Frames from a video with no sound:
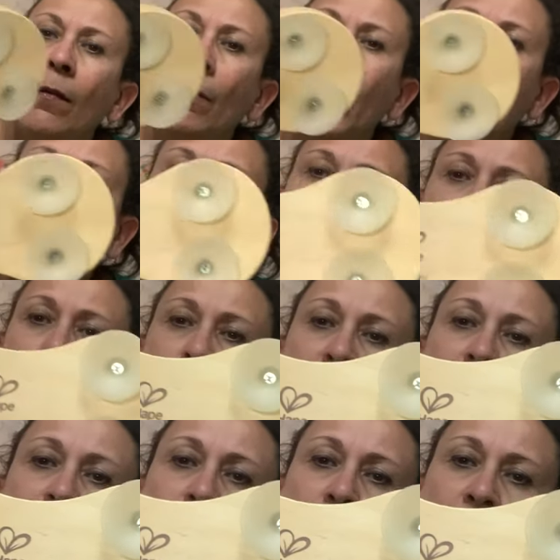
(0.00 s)
by a company
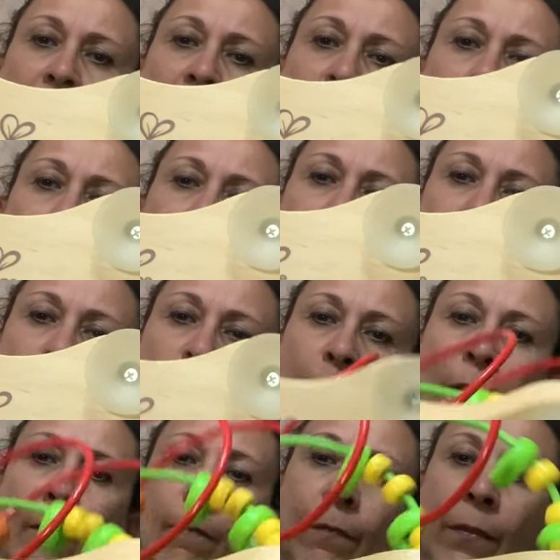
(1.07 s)
called Hoppe,
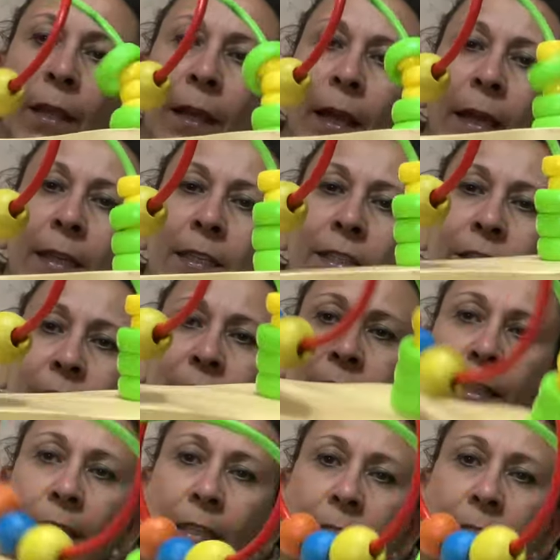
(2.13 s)
and it's just a